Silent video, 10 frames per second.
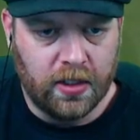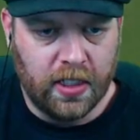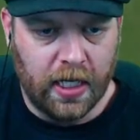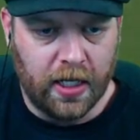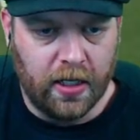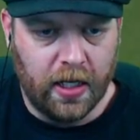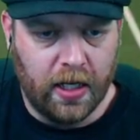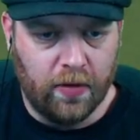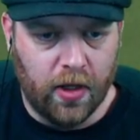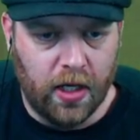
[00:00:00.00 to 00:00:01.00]
Duggan
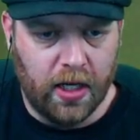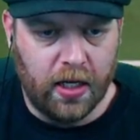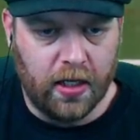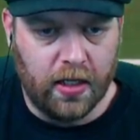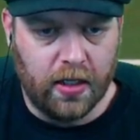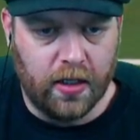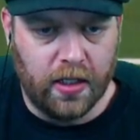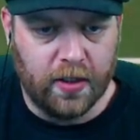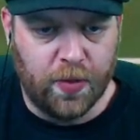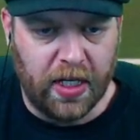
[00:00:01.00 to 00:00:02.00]
out wide.
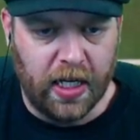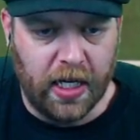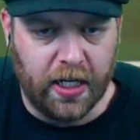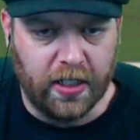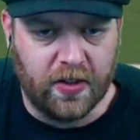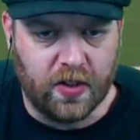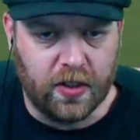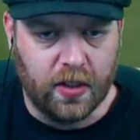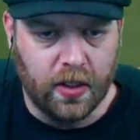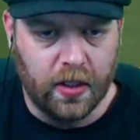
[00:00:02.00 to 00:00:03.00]
And there's Pete Huggins.
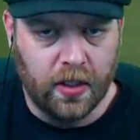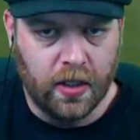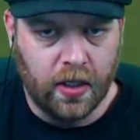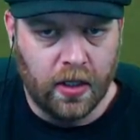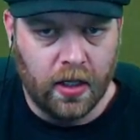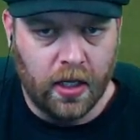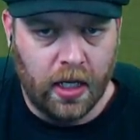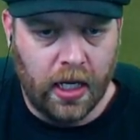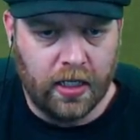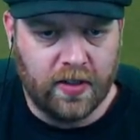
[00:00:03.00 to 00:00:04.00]

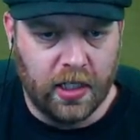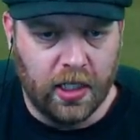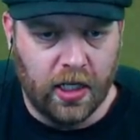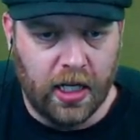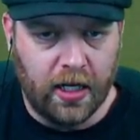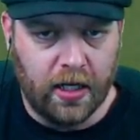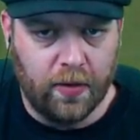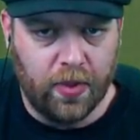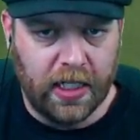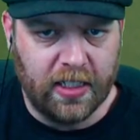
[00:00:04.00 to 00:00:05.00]
Hugs the line.
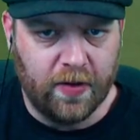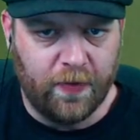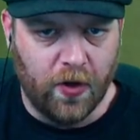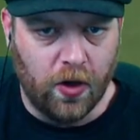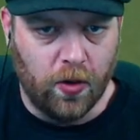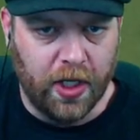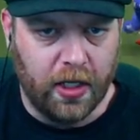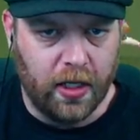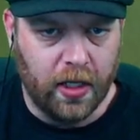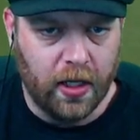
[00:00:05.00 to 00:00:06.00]
Plays it forward.
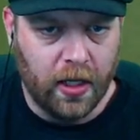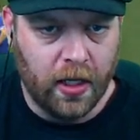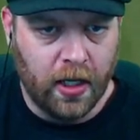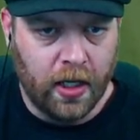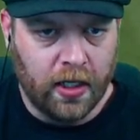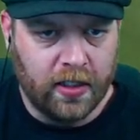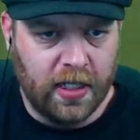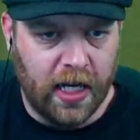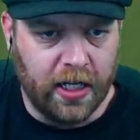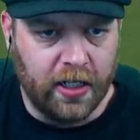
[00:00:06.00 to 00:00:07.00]

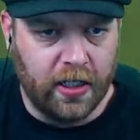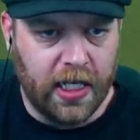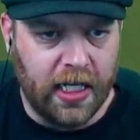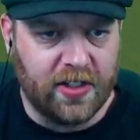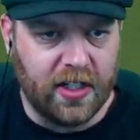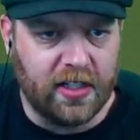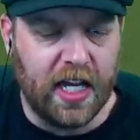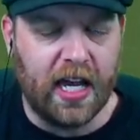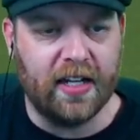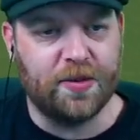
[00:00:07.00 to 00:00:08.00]
Duggan gets the
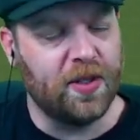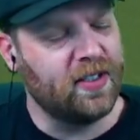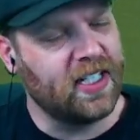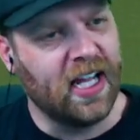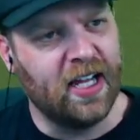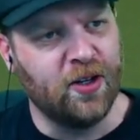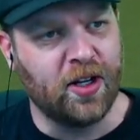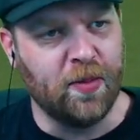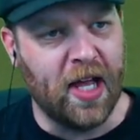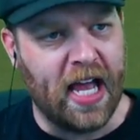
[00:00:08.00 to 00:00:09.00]
touch, but can't
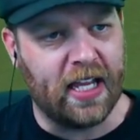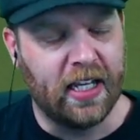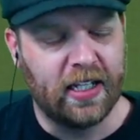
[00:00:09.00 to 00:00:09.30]
hook it back.